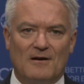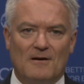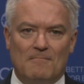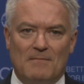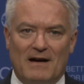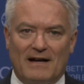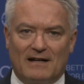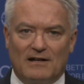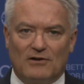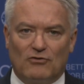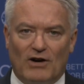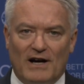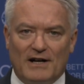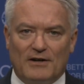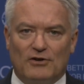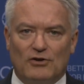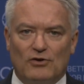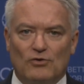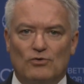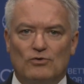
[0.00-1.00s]
making
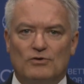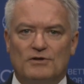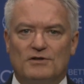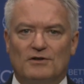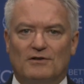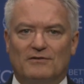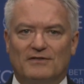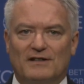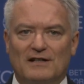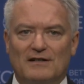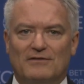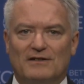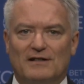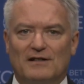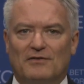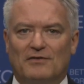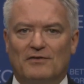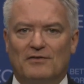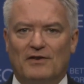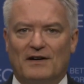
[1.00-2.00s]
greater use of
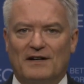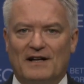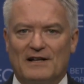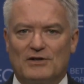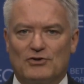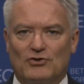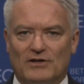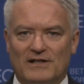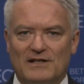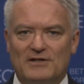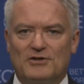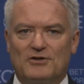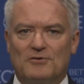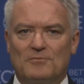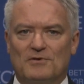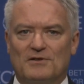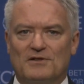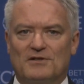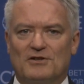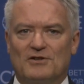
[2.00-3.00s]
innovative financial
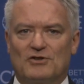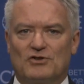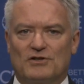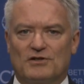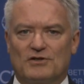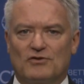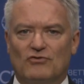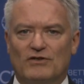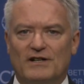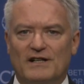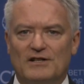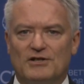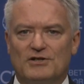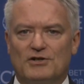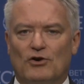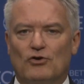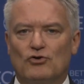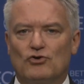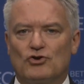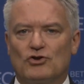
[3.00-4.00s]
instruments such as green,
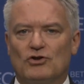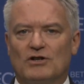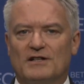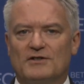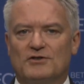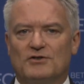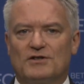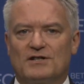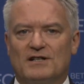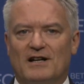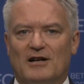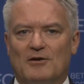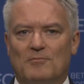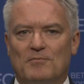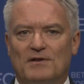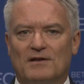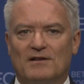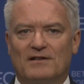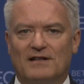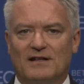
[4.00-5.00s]
social and
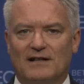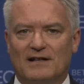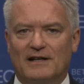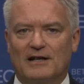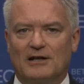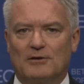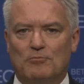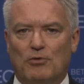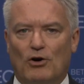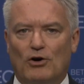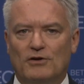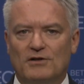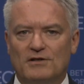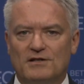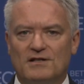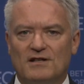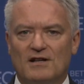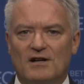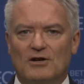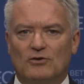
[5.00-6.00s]
sustainability-linked
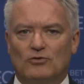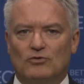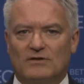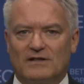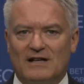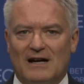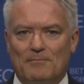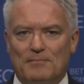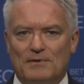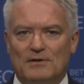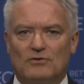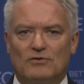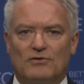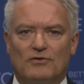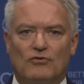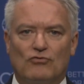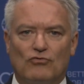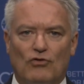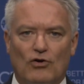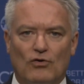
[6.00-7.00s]
bonds to tap into the
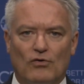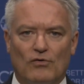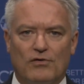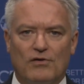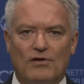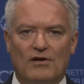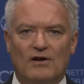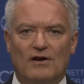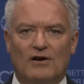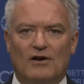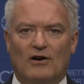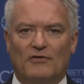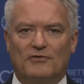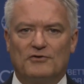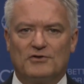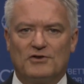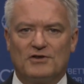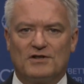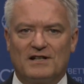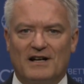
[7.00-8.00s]
growth of the
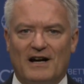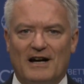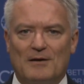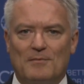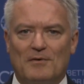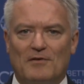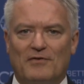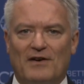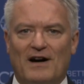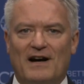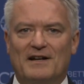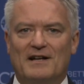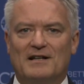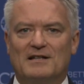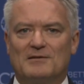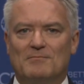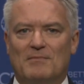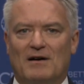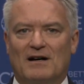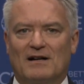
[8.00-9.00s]
sustainable
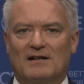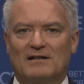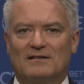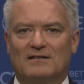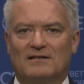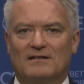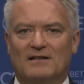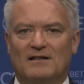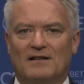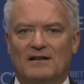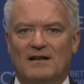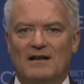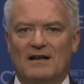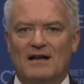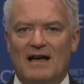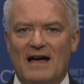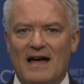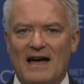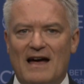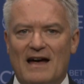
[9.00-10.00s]
finance market,
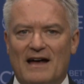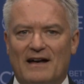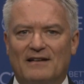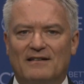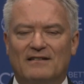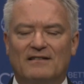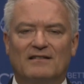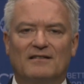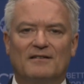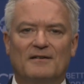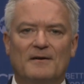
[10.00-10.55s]
and